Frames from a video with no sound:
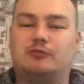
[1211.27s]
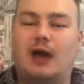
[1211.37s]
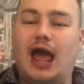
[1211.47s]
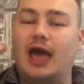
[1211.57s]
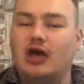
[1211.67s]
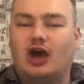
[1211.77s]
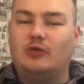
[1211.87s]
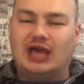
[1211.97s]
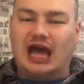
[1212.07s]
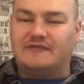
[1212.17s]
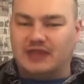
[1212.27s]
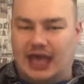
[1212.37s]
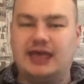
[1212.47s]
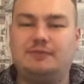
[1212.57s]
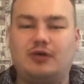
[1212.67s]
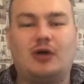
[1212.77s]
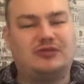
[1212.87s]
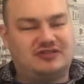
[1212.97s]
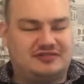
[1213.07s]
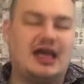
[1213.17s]
where we have the A plot, which
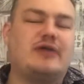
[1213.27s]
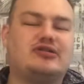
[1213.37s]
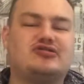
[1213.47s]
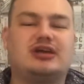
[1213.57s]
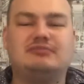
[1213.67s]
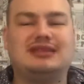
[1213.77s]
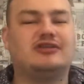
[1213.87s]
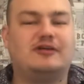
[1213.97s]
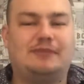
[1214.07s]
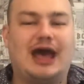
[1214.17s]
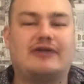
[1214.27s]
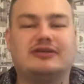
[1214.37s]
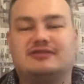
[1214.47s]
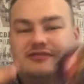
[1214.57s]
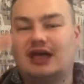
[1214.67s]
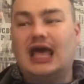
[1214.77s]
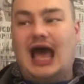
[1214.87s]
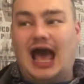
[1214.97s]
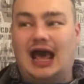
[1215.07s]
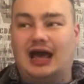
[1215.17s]
is Sarah Jane meeting her parents
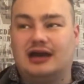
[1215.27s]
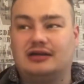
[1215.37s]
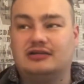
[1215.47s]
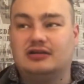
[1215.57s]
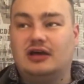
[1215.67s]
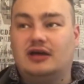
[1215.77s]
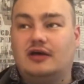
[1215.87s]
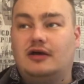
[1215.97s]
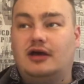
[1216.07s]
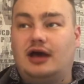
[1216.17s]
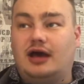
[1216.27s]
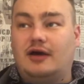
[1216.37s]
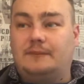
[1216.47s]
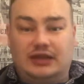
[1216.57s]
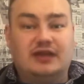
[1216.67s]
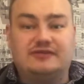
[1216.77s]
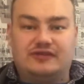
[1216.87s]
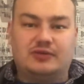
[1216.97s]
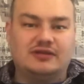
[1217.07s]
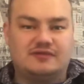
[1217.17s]
and being
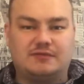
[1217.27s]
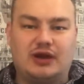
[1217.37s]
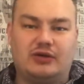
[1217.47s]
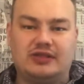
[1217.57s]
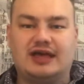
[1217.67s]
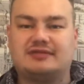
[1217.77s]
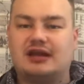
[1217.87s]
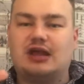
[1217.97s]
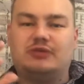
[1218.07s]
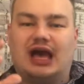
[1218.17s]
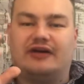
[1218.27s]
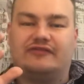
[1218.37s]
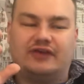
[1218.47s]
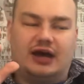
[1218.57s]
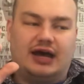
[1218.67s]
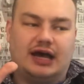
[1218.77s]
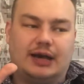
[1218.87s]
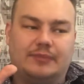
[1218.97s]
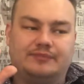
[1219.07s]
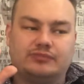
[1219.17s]
influenced by all this, and then we have
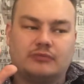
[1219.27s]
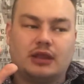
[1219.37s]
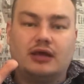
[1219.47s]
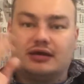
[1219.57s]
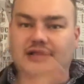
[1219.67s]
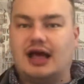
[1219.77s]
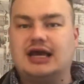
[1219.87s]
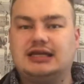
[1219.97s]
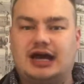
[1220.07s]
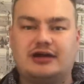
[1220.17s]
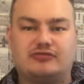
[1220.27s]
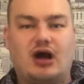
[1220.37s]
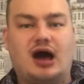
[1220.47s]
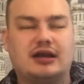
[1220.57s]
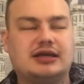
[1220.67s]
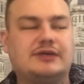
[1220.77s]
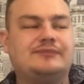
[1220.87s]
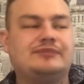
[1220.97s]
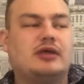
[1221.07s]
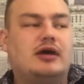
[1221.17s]
Clyde and Rani.
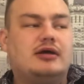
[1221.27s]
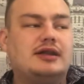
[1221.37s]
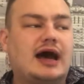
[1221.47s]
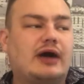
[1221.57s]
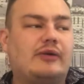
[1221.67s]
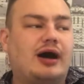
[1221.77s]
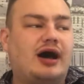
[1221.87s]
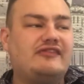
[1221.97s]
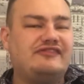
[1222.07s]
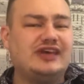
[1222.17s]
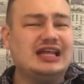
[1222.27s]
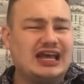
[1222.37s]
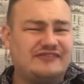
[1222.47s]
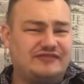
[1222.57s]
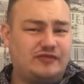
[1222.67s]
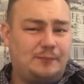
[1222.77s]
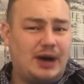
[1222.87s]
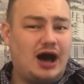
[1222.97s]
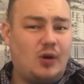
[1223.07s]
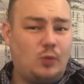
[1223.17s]
Now, I feel like for
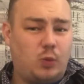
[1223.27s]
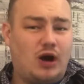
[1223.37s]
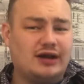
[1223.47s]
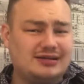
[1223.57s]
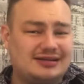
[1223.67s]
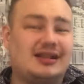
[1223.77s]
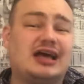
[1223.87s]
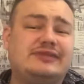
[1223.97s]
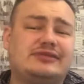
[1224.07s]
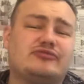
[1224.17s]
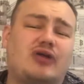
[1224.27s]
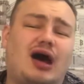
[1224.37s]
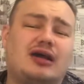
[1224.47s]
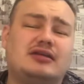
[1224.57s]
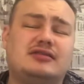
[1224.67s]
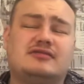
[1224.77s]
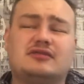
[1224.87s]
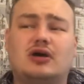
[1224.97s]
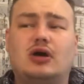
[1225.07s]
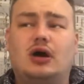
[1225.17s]
part one, Clyde's and Rani's
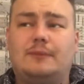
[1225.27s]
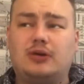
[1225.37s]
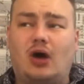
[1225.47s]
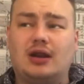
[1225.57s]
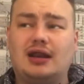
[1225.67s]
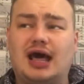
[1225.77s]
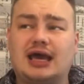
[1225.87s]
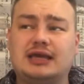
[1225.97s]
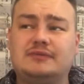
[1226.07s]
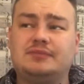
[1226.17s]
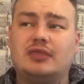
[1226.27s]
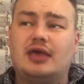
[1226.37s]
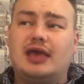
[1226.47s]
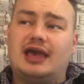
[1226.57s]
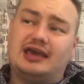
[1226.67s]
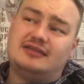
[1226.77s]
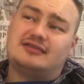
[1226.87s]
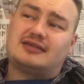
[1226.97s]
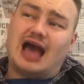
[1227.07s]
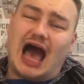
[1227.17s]
plot line is
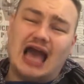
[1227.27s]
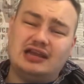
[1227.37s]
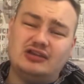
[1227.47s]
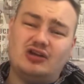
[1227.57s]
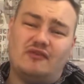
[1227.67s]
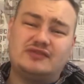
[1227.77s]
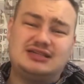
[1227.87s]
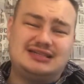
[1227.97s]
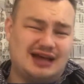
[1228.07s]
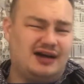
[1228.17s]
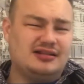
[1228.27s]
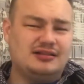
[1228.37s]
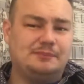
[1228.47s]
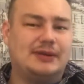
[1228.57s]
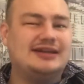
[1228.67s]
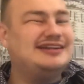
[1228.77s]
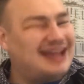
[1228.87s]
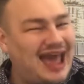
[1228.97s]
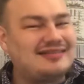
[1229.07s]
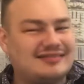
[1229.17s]
kind of dull but
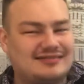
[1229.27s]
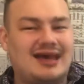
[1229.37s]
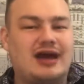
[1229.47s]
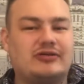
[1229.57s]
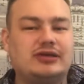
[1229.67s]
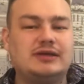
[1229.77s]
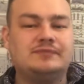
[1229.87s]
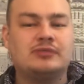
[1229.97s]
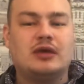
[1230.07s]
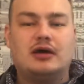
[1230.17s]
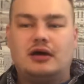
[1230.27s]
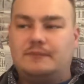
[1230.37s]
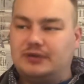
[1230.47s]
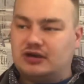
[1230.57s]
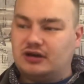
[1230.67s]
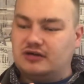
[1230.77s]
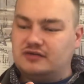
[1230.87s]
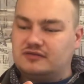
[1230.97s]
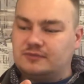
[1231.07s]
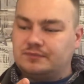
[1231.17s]
necessary, because